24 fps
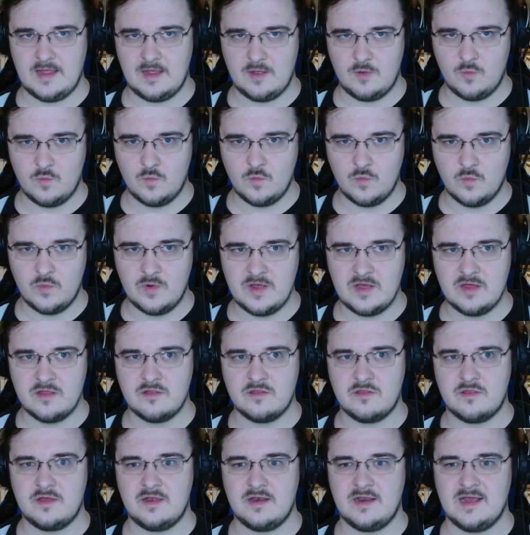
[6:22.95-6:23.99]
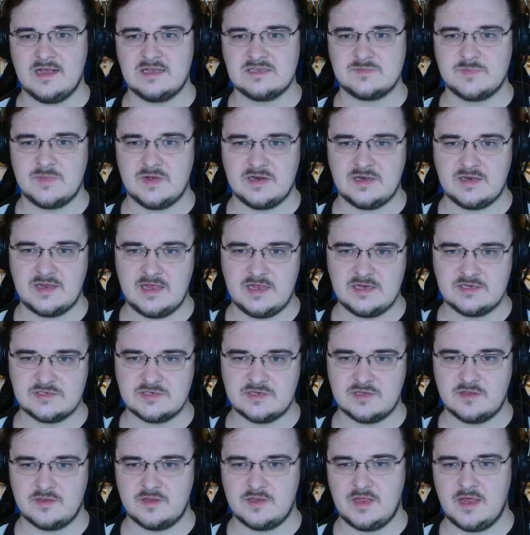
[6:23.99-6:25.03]
with an
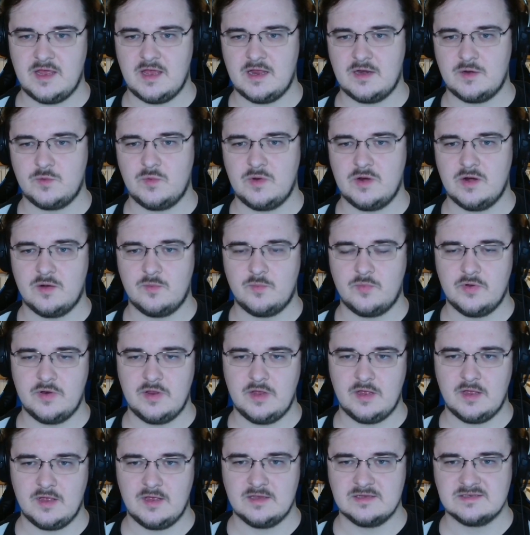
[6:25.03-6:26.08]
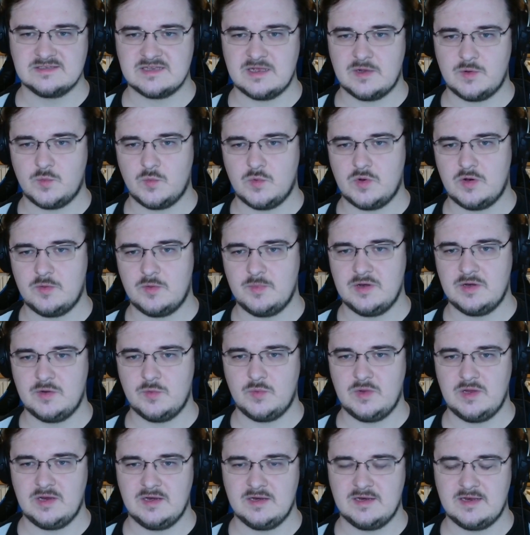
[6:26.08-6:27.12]
expectation that we are putting in somewhere
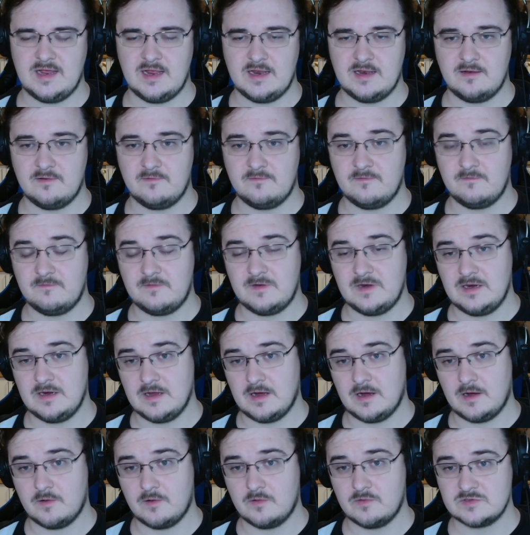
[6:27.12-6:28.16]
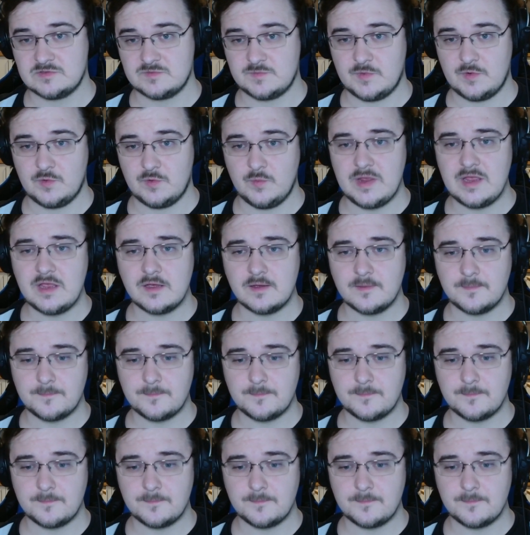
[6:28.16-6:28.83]
between 10 and 15 hours per week,